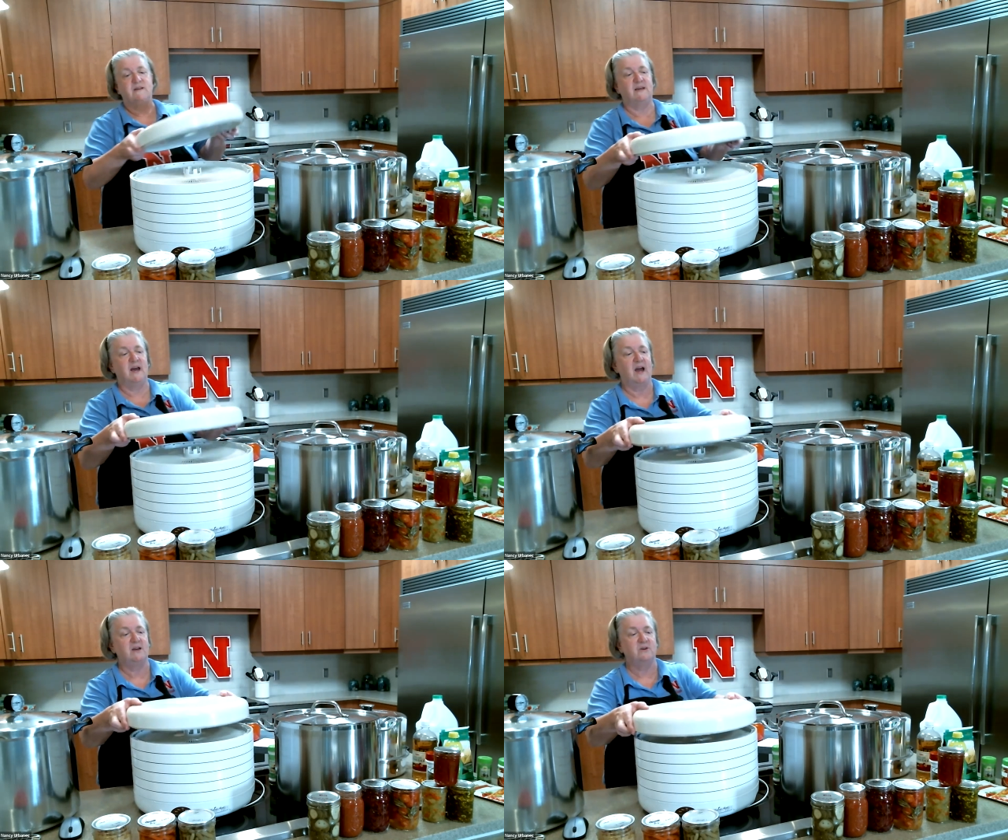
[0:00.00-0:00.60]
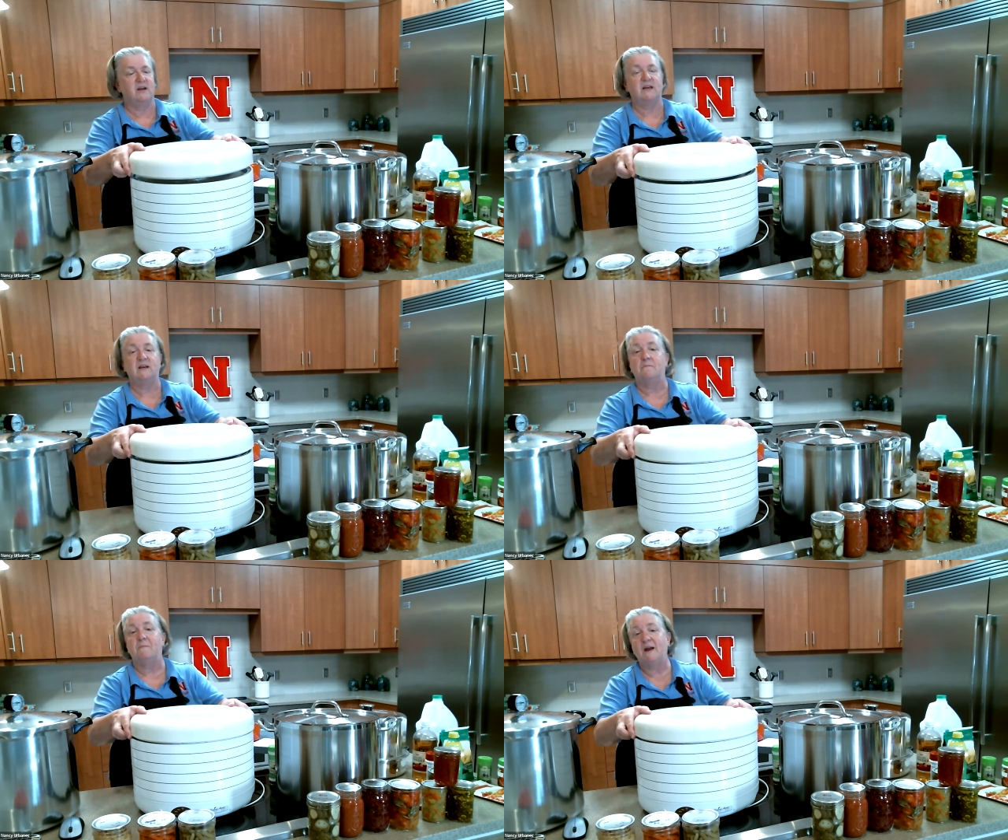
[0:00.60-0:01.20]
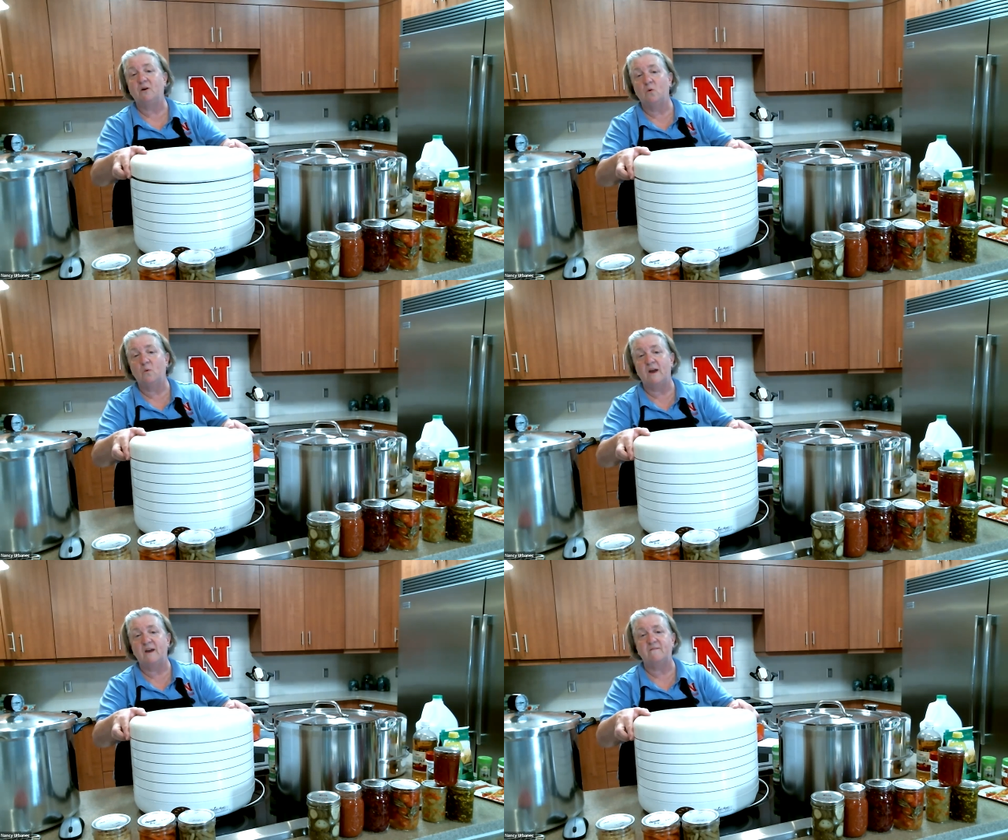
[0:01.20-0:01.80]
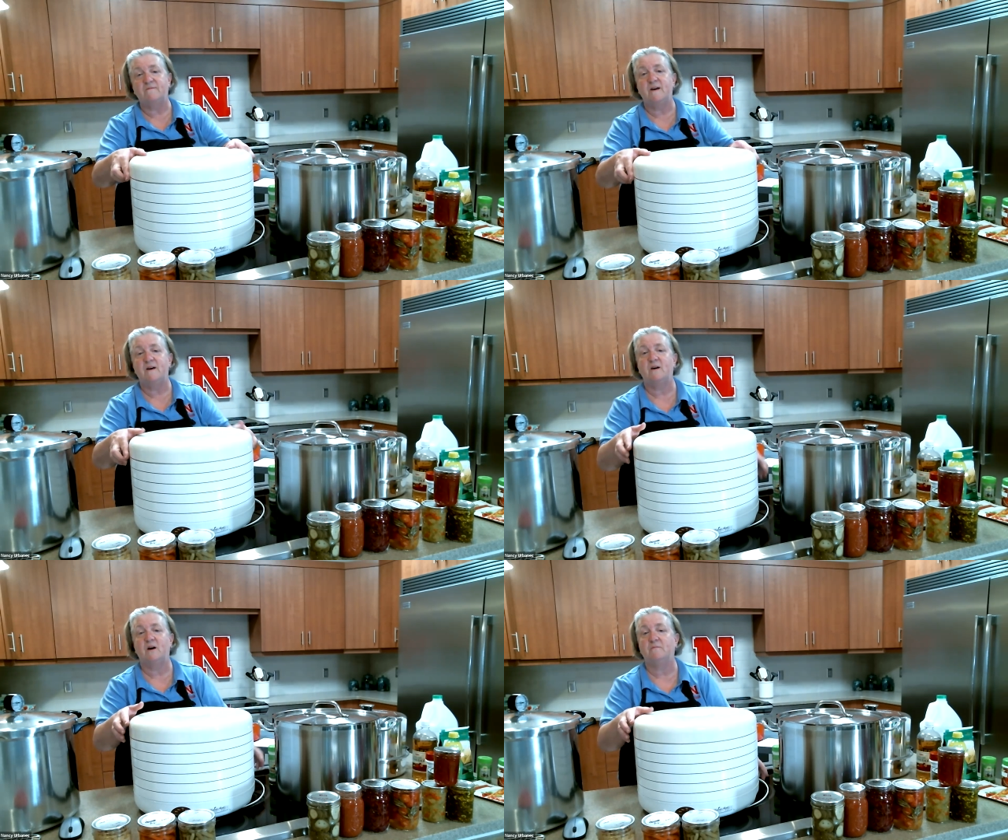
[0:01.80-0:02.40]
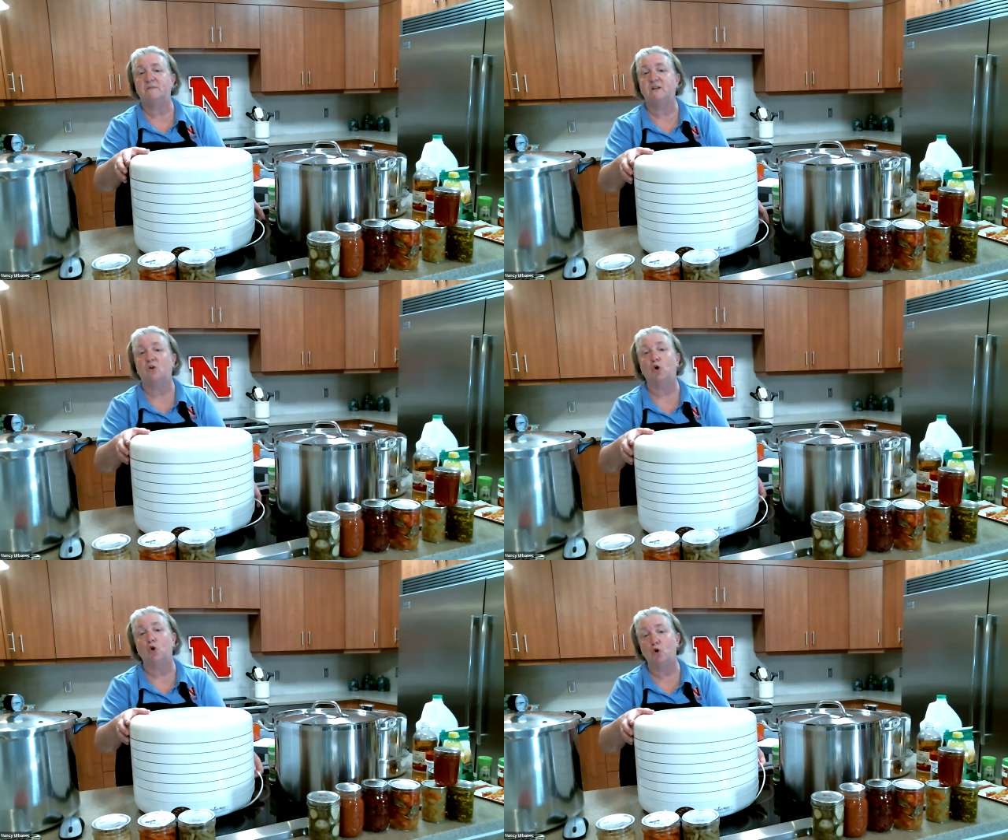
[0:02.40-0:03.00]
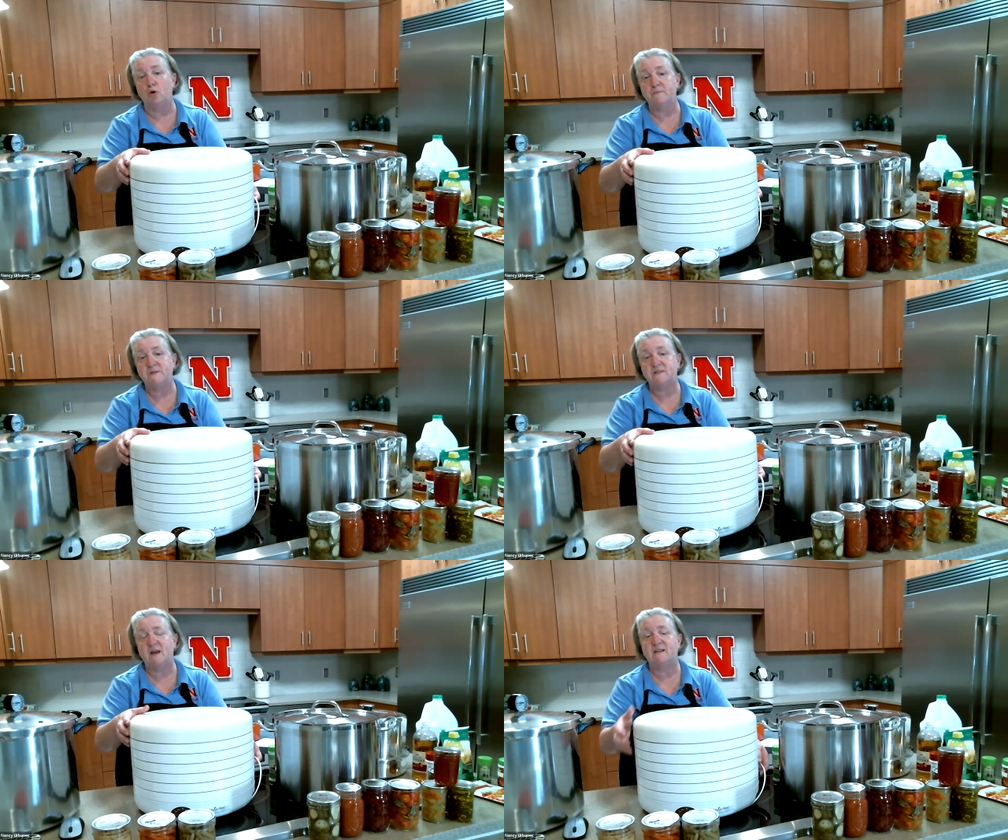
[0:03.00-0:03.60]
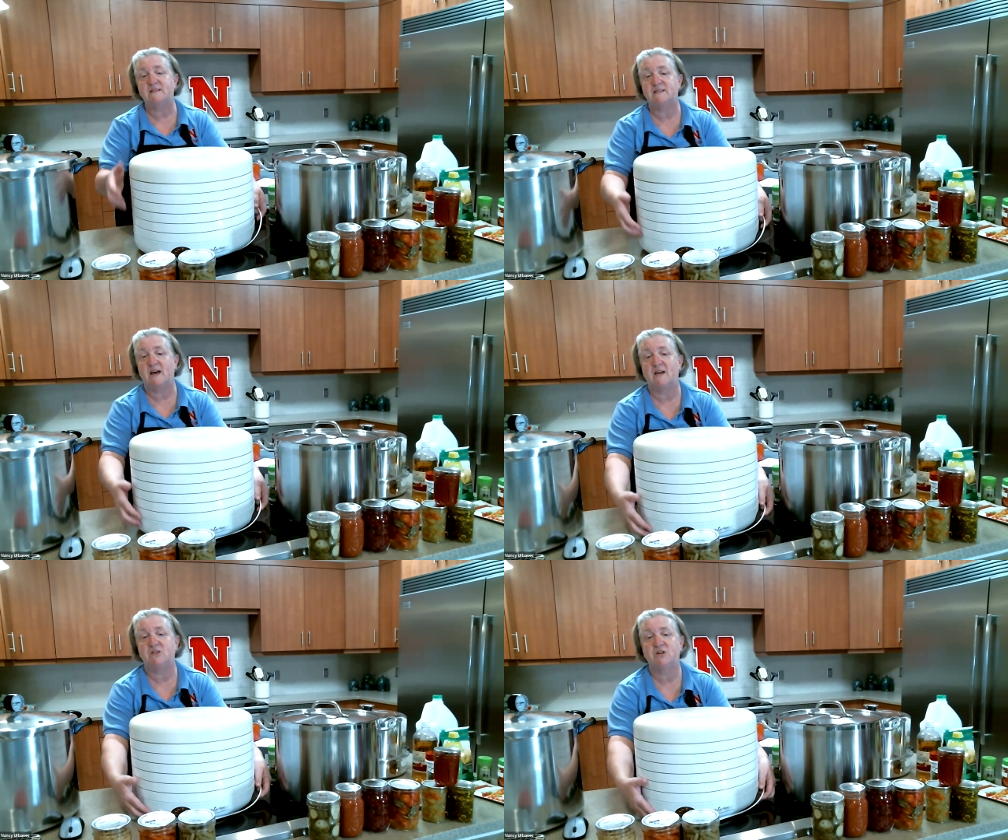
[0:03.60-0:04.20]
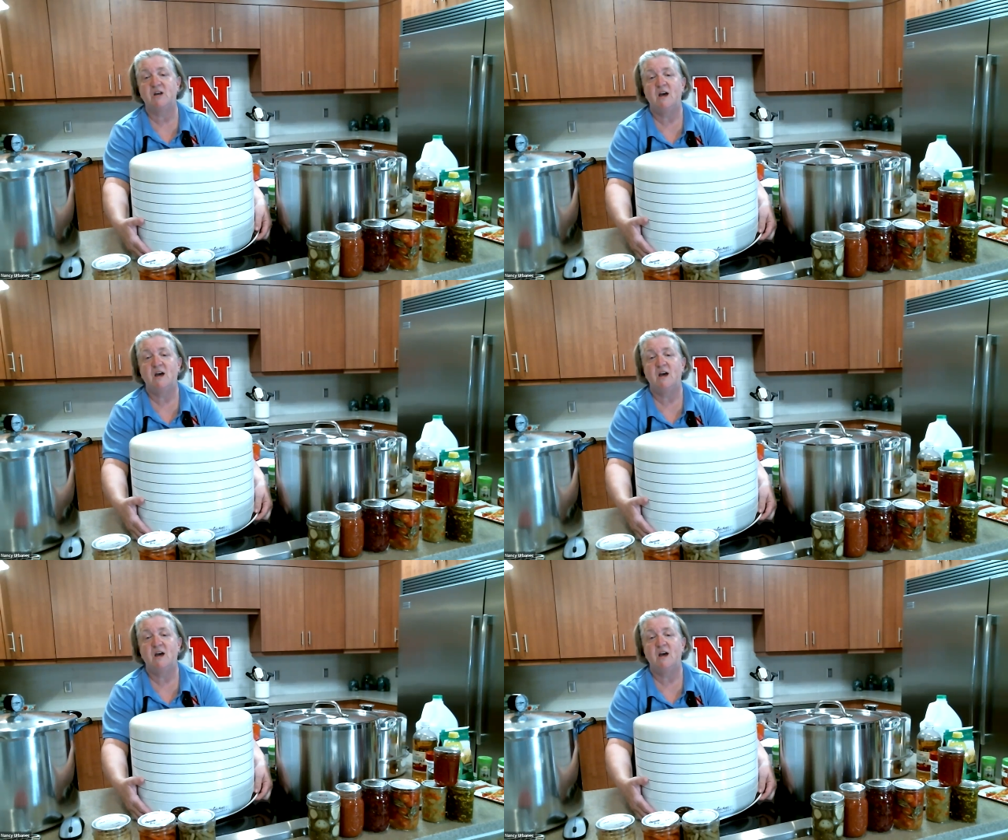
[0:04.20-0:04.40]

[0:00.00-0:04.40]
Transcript: dehydrate in a microwave, little herbs and such.